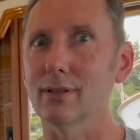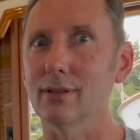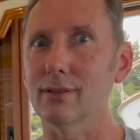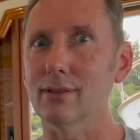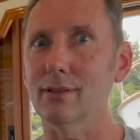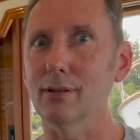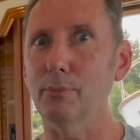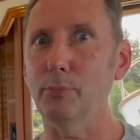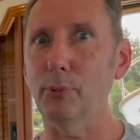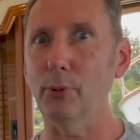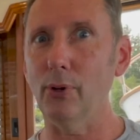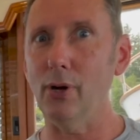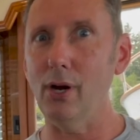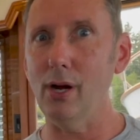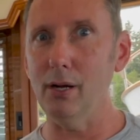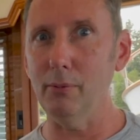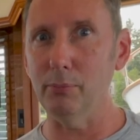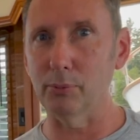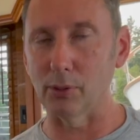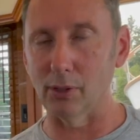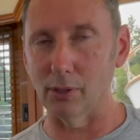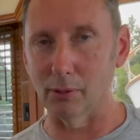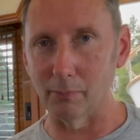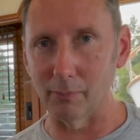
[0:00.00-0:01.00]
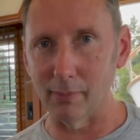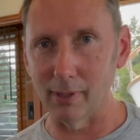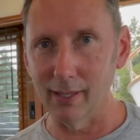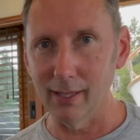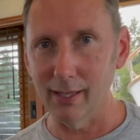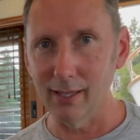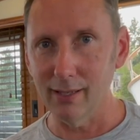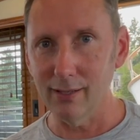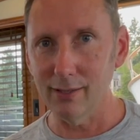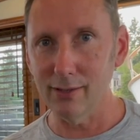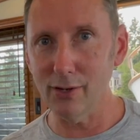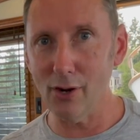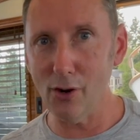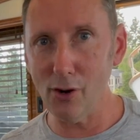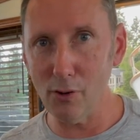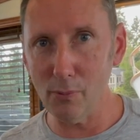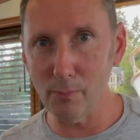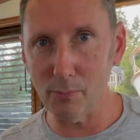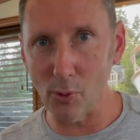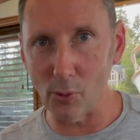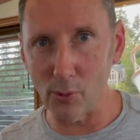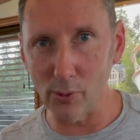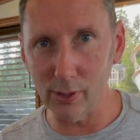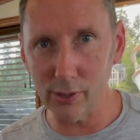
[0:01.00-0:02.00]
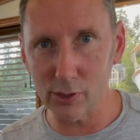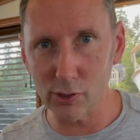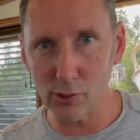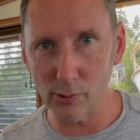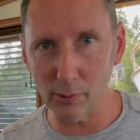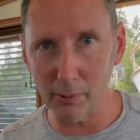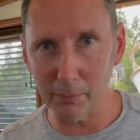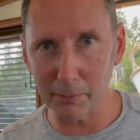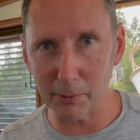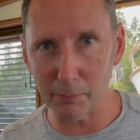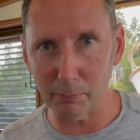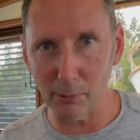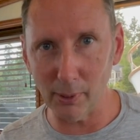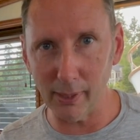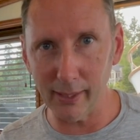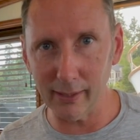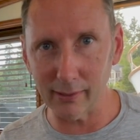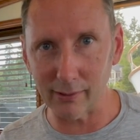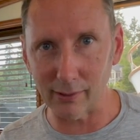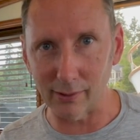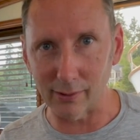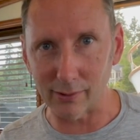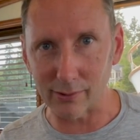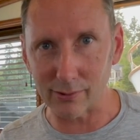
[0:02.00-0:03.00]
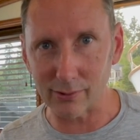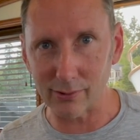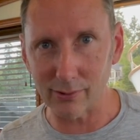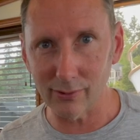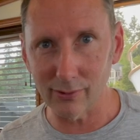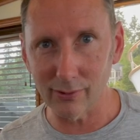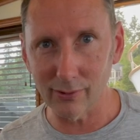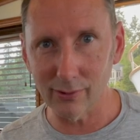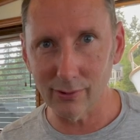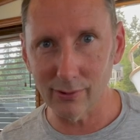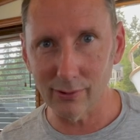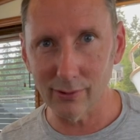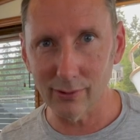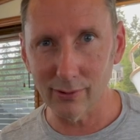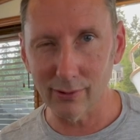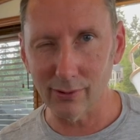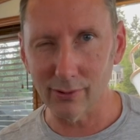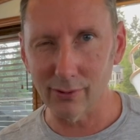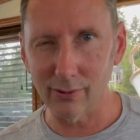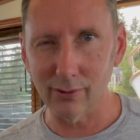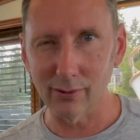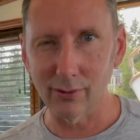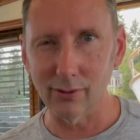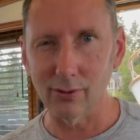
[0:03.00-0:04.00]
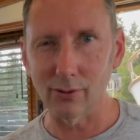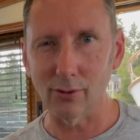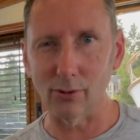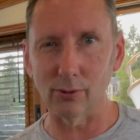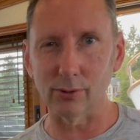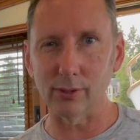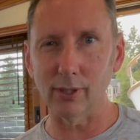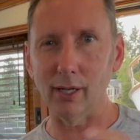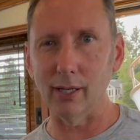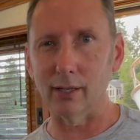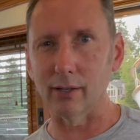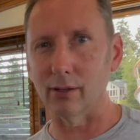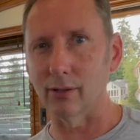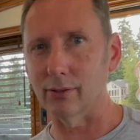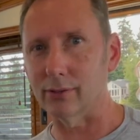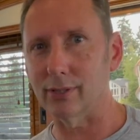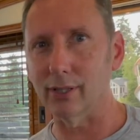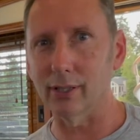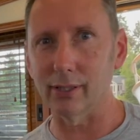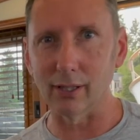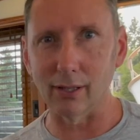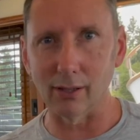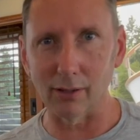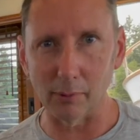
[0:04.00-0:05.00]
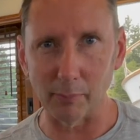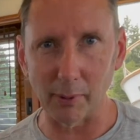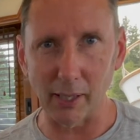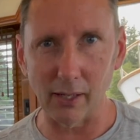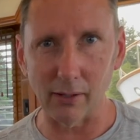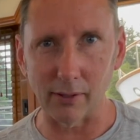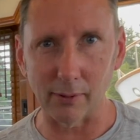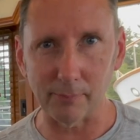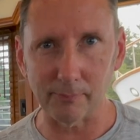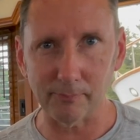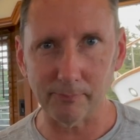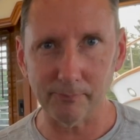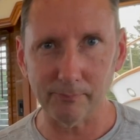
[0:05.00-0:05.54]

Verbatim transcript: the problem. No more tripped breakers. Hold on, I'll tell you all about it.